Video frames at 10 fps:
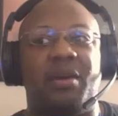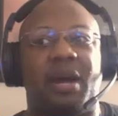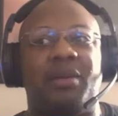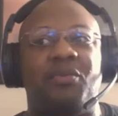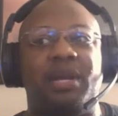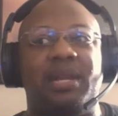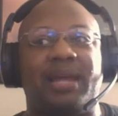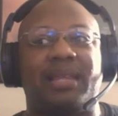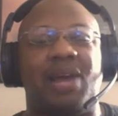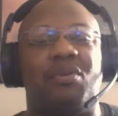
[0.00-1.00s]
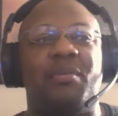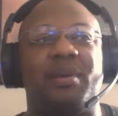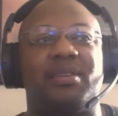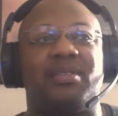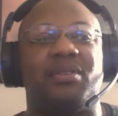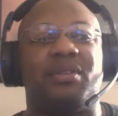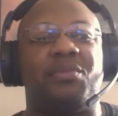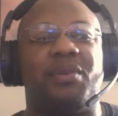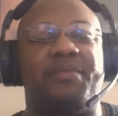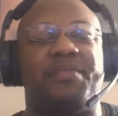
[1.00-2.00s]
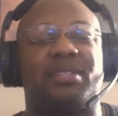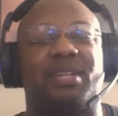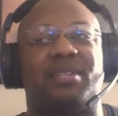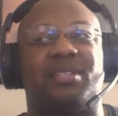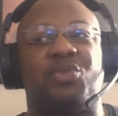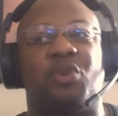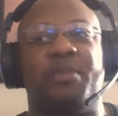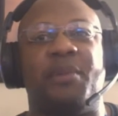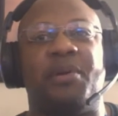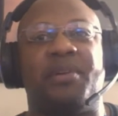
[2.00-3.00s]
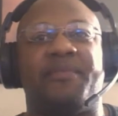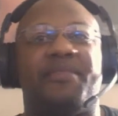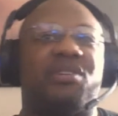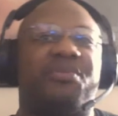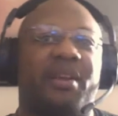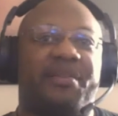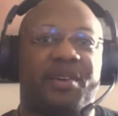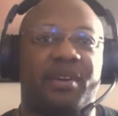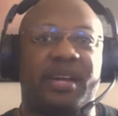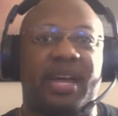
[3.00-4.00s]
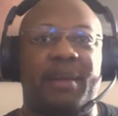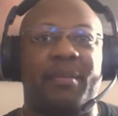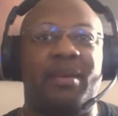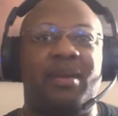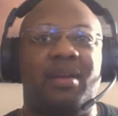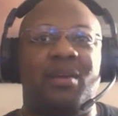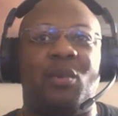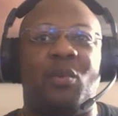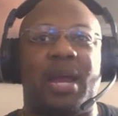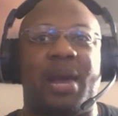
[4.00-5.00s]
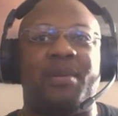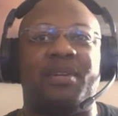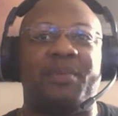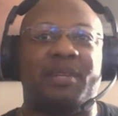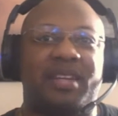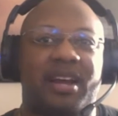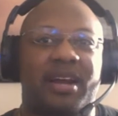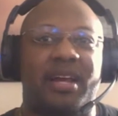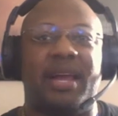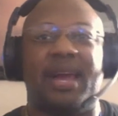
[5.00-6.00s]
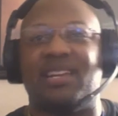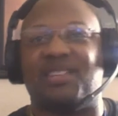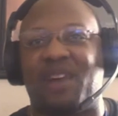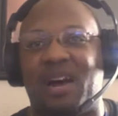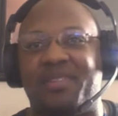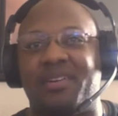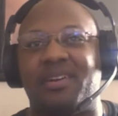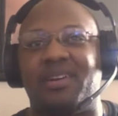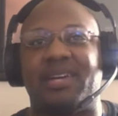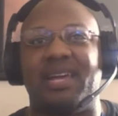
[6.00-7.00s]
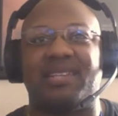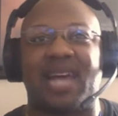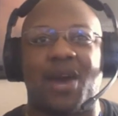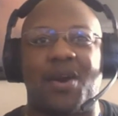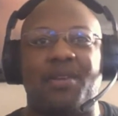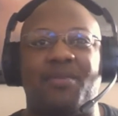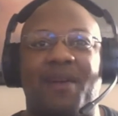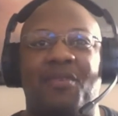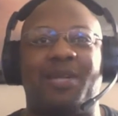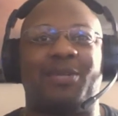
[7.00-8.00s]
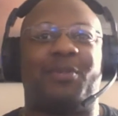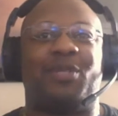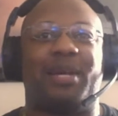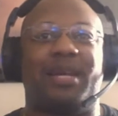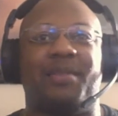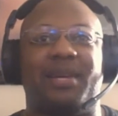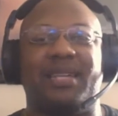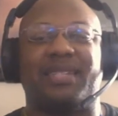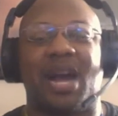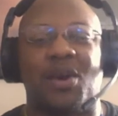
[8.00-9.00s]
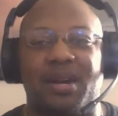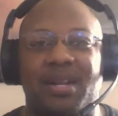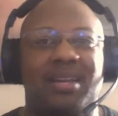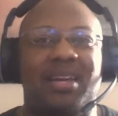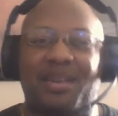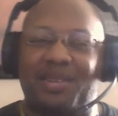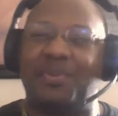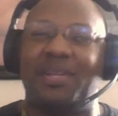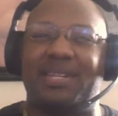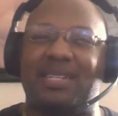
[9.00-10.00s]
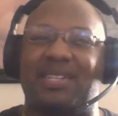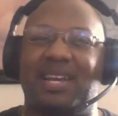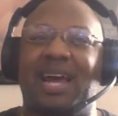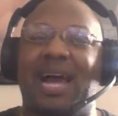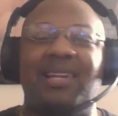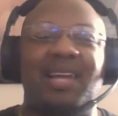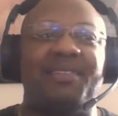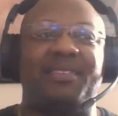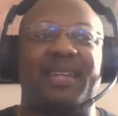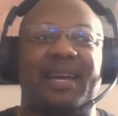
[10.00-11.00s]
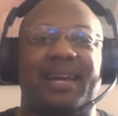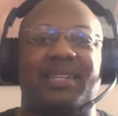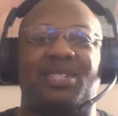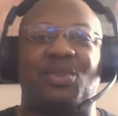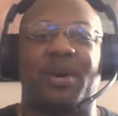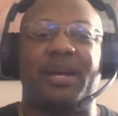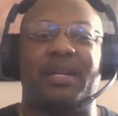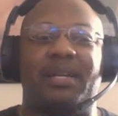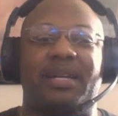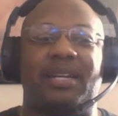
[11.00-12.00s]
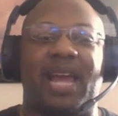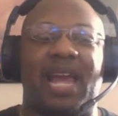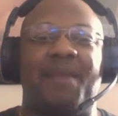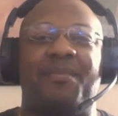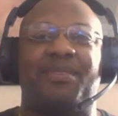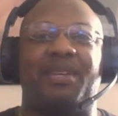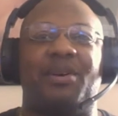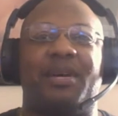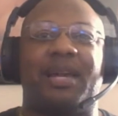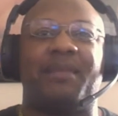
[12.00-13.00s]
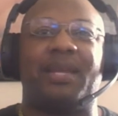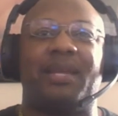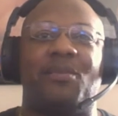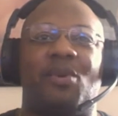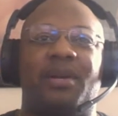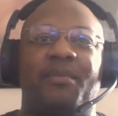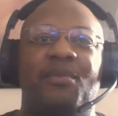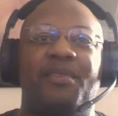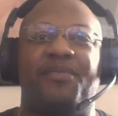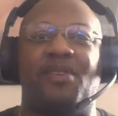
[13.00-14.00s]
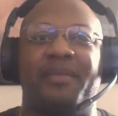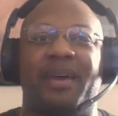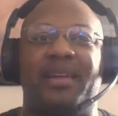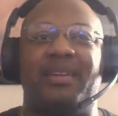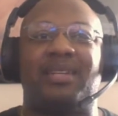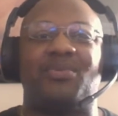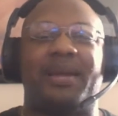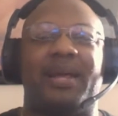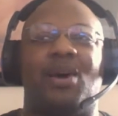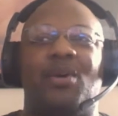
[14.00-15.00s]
I really liked that one because it really fleshed out the story mode of the first Fatal Fury game, with what happened to Terry and Andy's father, Geese Howard, the rivalry between him and Geese Howard. It was really I love to see that kind of story in games, you know, kind of made them more in the movie format. That's why that always